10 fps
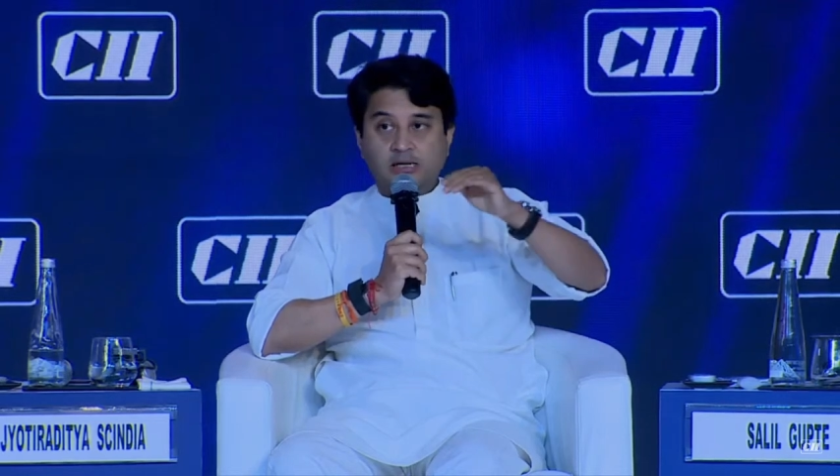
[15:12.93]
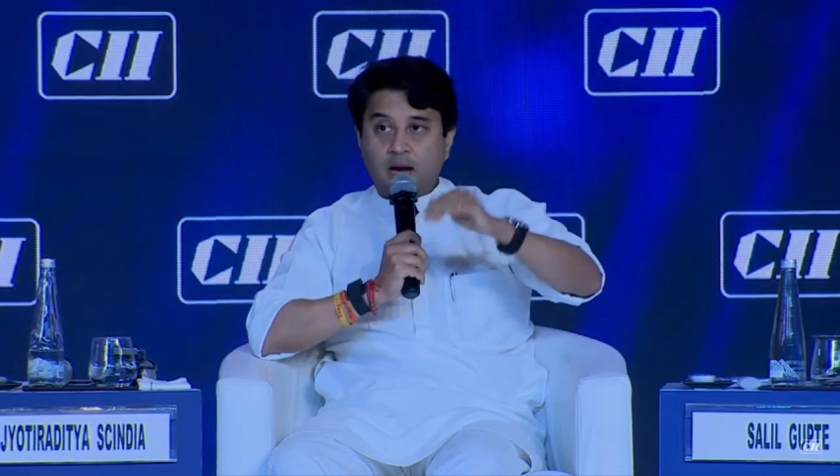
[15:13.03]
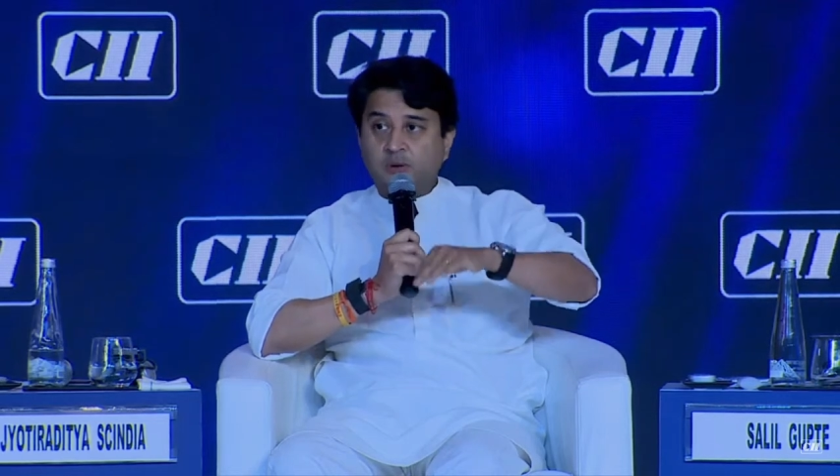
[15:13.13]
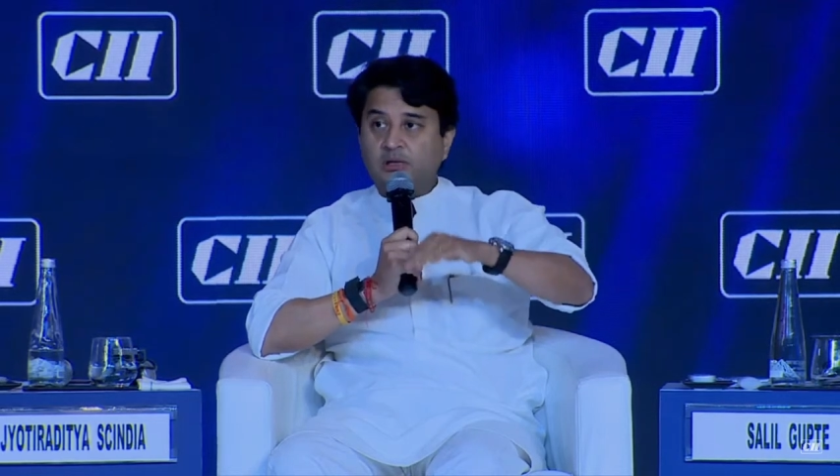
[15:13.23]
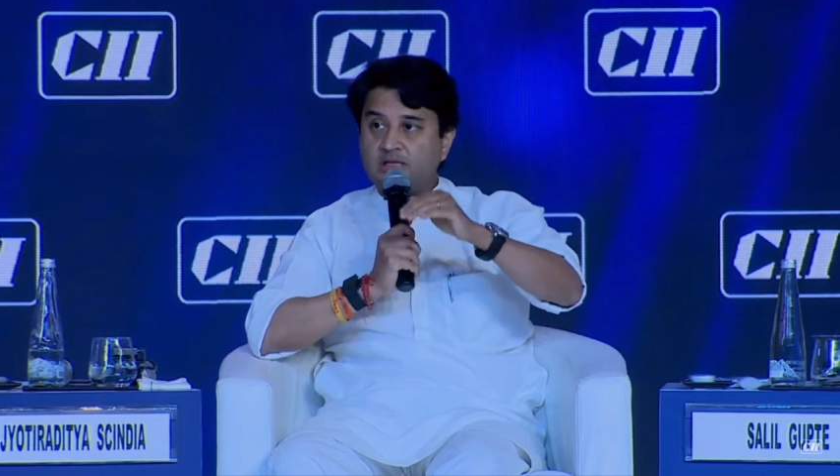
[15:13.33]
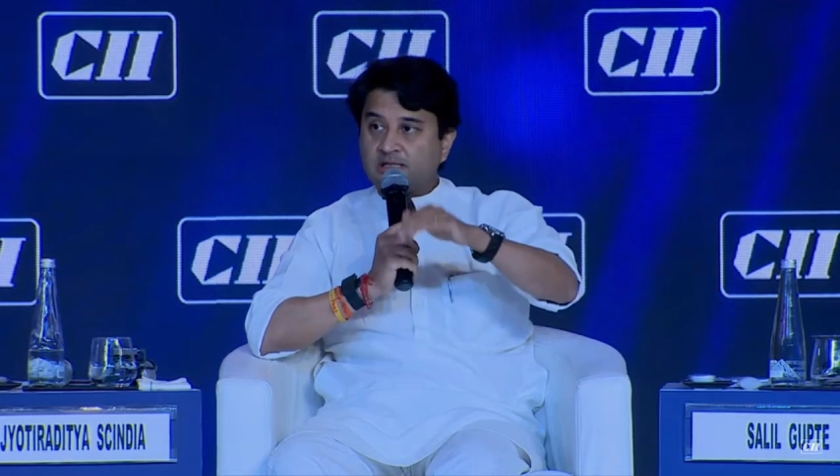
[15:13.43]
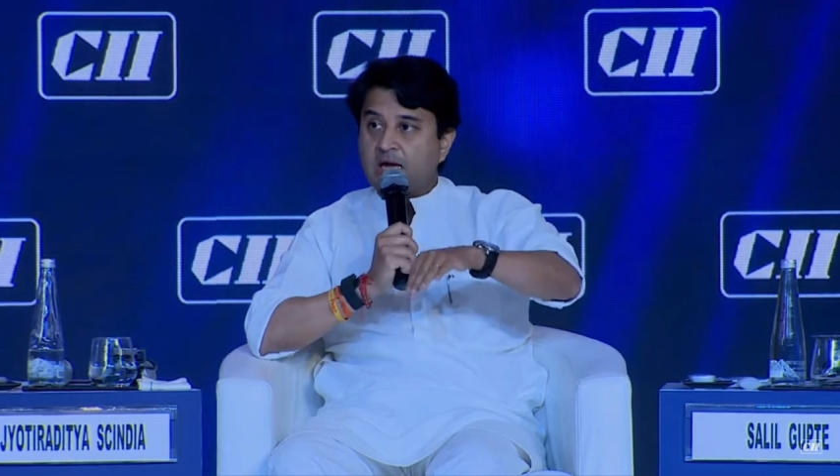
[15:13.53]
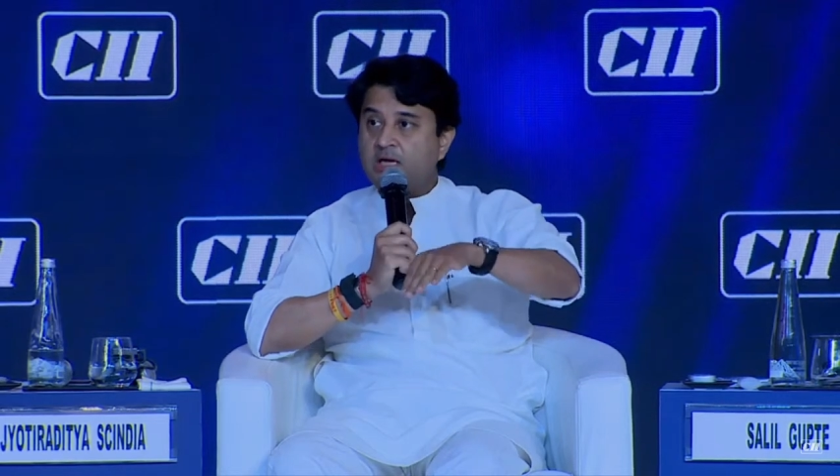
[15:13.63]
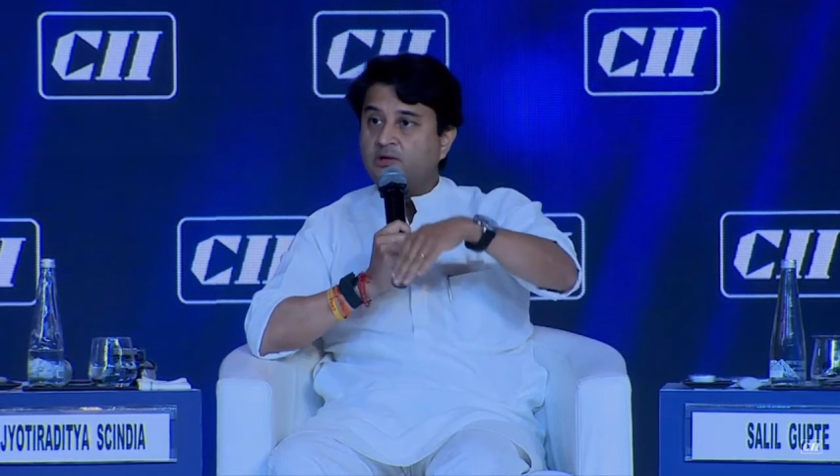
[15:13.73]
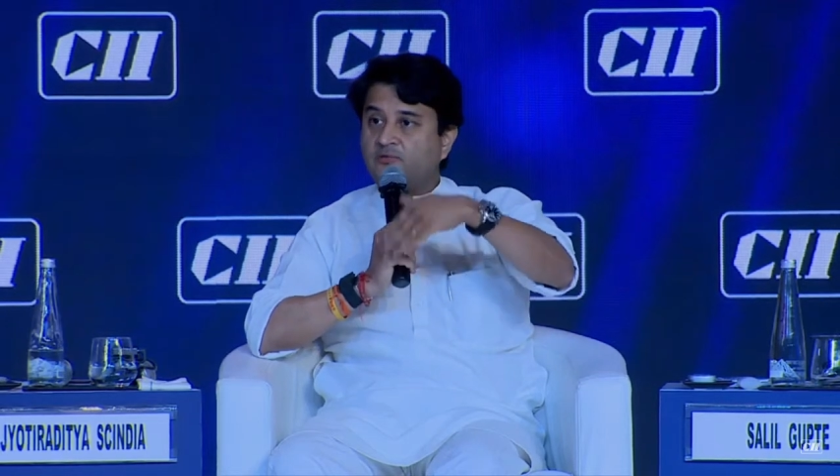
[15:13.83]
double the
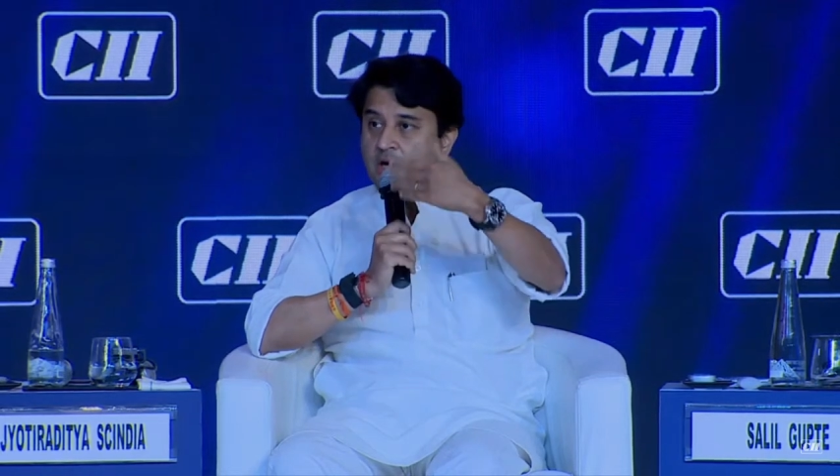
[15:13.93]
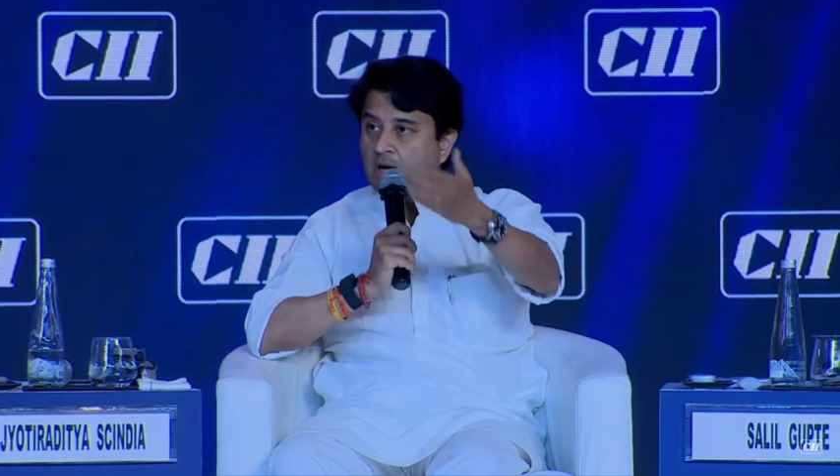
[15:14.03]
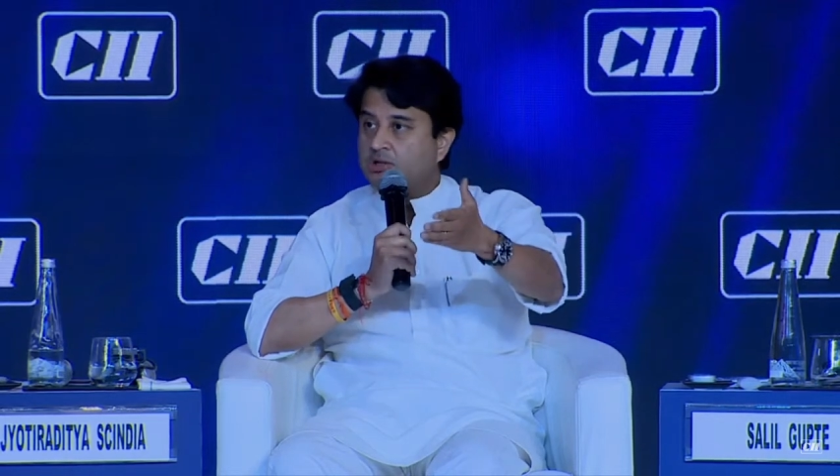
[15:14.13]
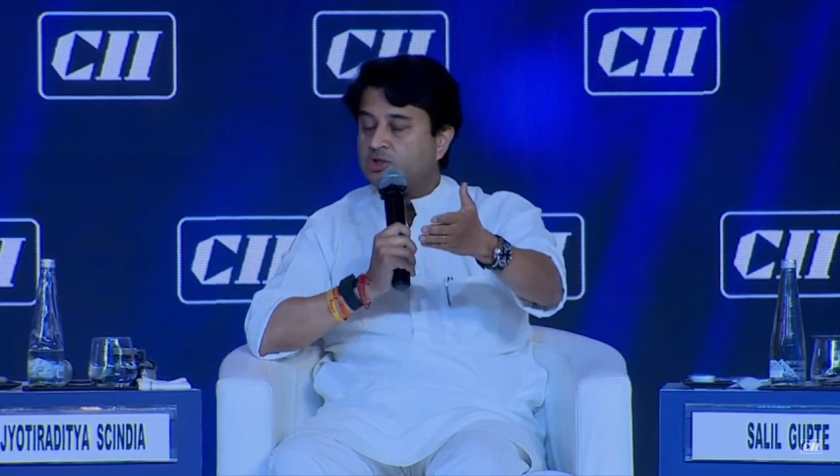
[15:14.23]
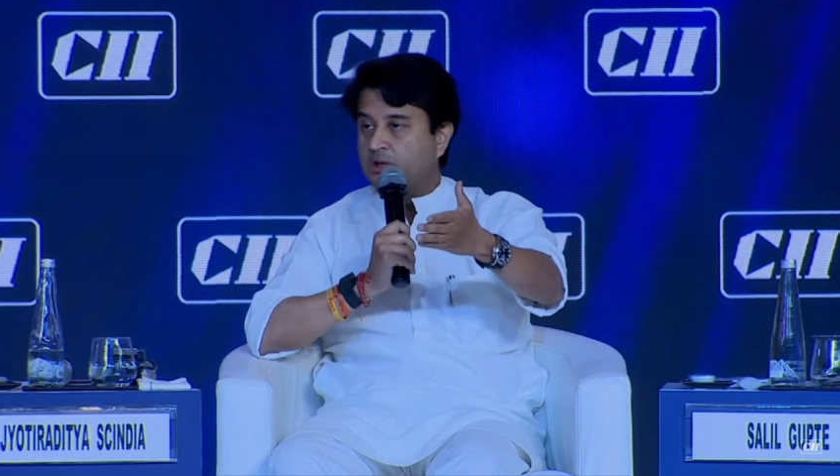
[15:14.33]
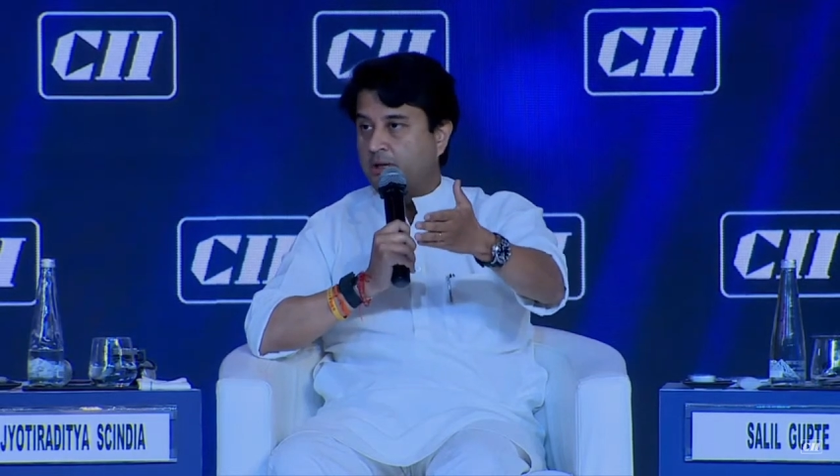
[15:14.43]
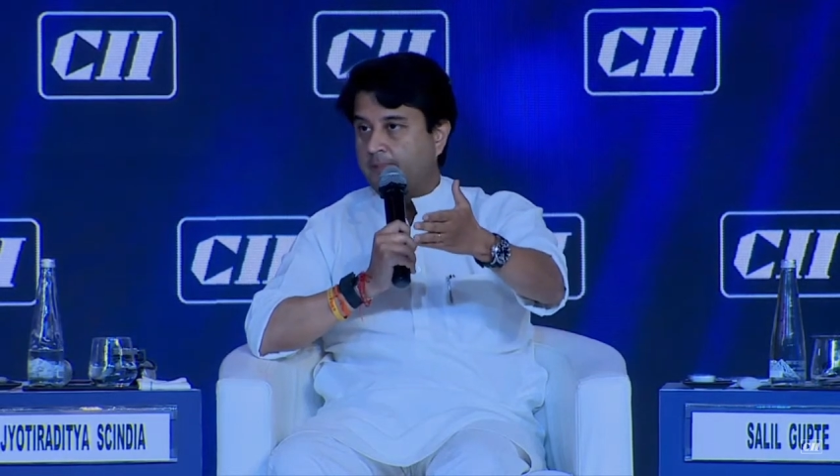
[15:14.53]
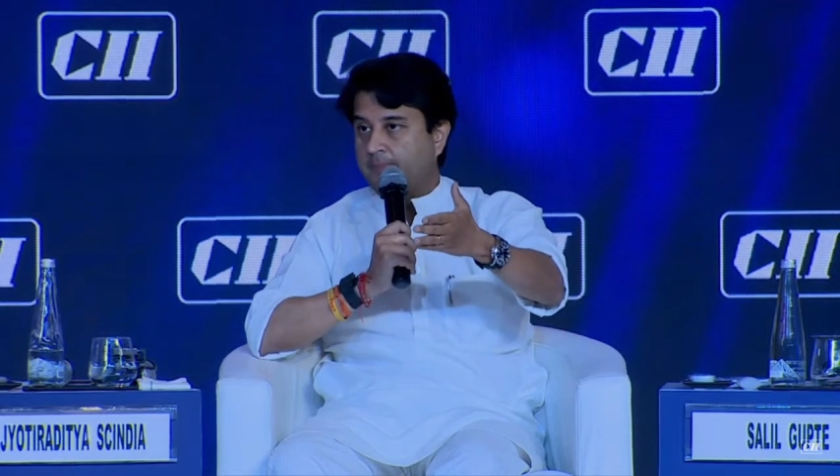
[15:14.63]
size of an industry.